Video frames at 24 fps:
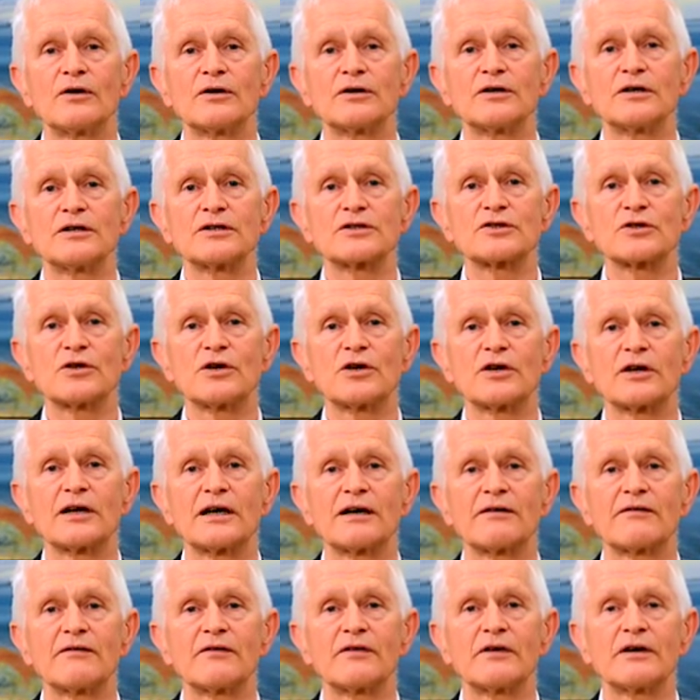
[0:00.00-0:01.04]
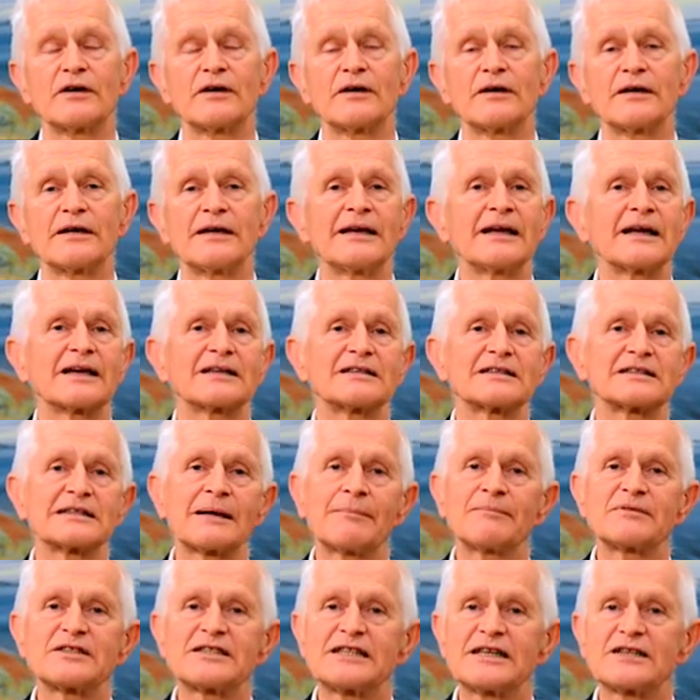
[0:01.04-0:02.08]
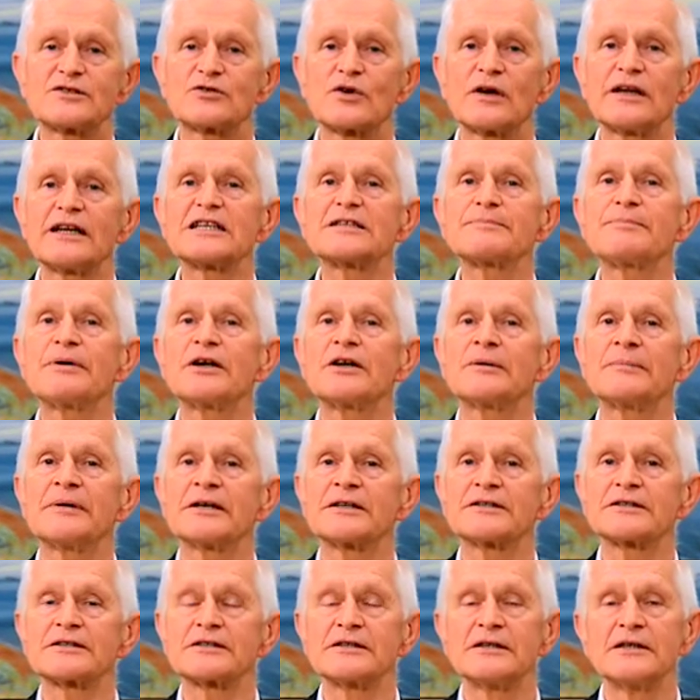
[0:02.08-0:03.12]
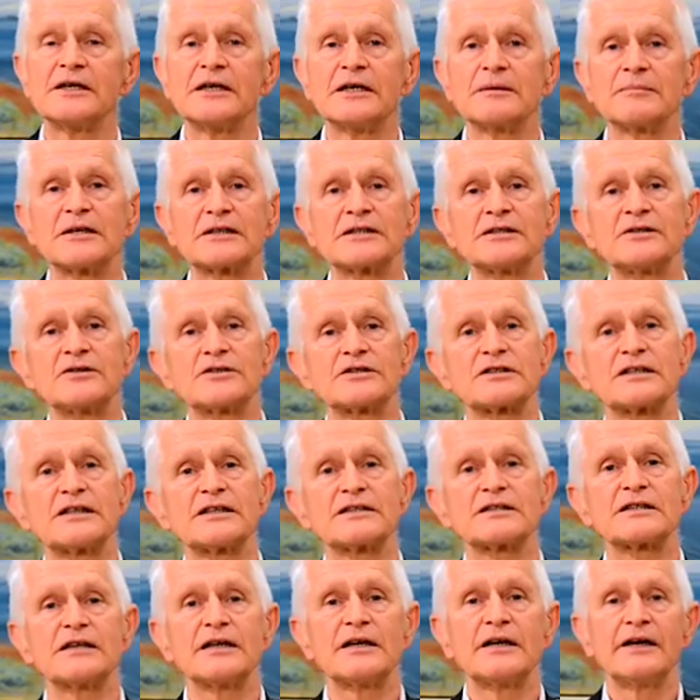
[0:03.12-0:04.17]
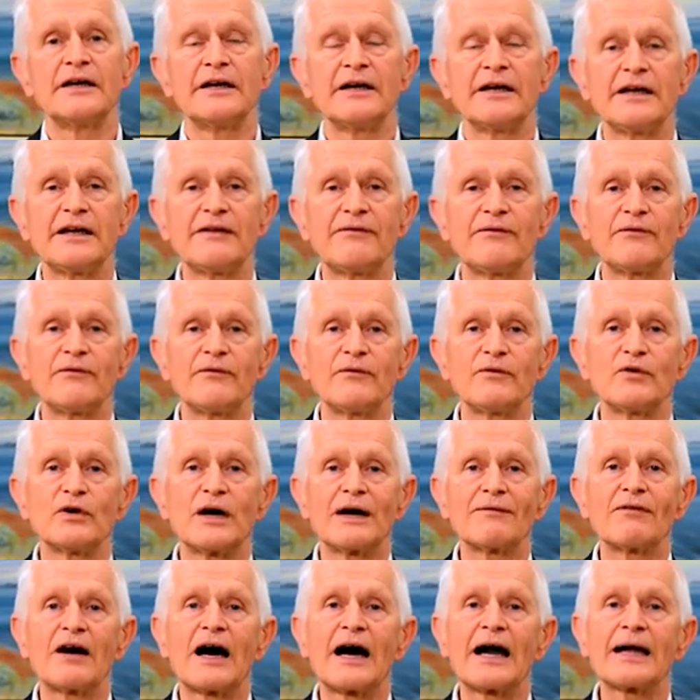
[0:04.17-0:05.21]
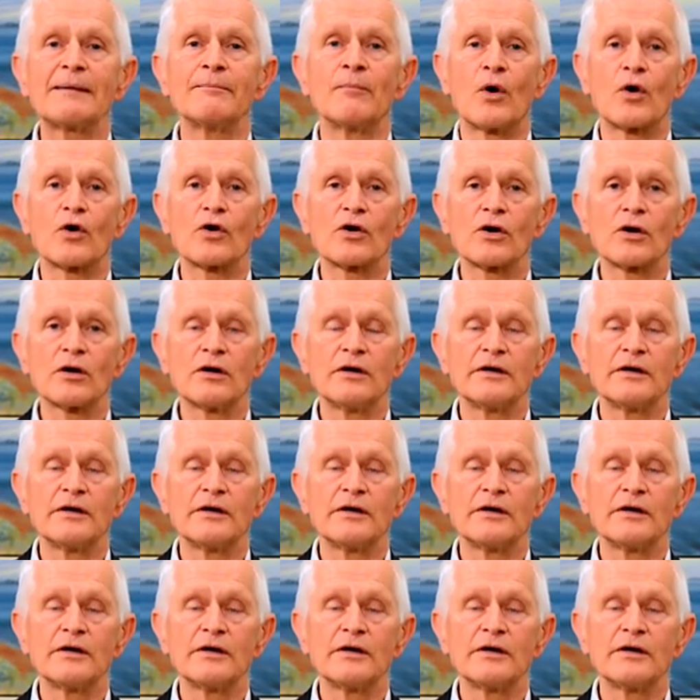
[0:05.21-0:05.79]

sort of in some sexual experiments. Martinus says if you have a high moral,